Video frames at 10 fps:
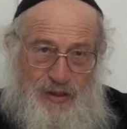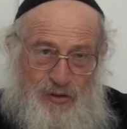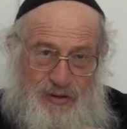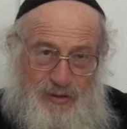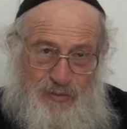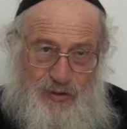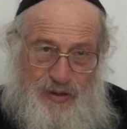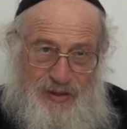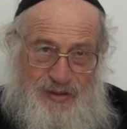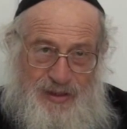He wrote the book
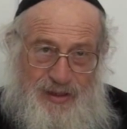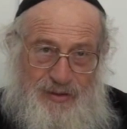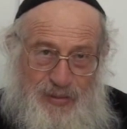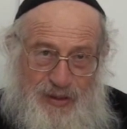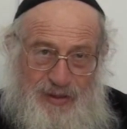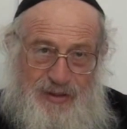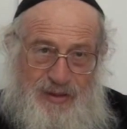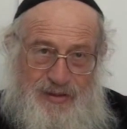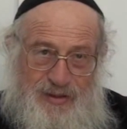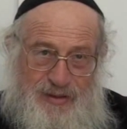in Israel and printed
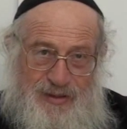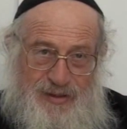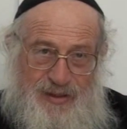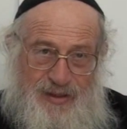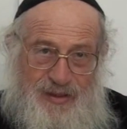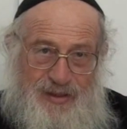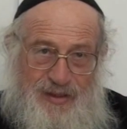it in Israel.